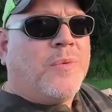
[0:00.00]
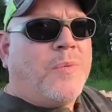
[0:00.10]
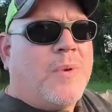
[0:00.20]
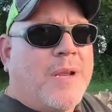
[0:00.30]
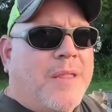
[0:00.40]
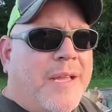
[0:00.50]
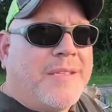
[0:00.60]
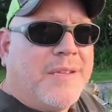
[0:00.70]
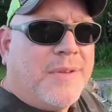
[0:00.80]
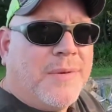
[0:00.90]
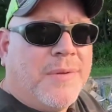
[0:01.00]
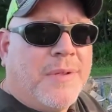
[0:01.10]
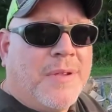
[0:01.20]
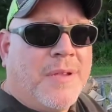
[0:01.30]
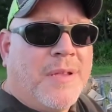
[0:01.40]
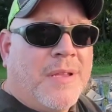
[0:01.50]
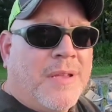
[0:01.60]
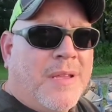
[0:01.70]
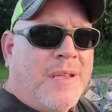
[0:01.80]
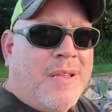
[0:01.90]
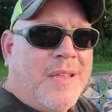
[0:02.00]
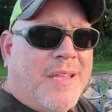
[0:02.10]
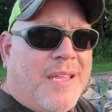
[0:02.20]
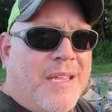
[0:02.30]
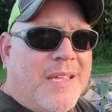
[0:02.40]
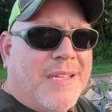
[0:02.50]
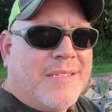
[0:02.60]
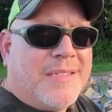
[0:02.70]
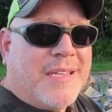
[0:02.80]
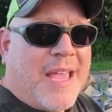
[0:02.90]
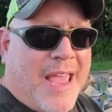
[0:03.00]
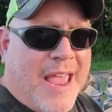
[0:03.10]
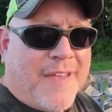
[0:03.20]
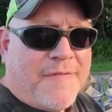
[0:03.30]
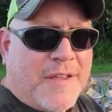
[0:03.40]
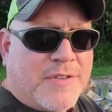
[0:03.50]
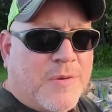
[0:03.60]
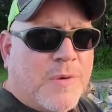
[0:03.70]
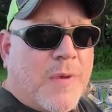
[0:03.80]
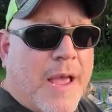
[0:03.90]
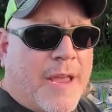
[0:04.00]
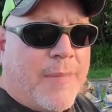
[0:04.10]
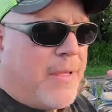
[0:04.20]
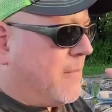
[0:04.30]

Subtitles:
What I'd like to do is, in that half face cord rack out by the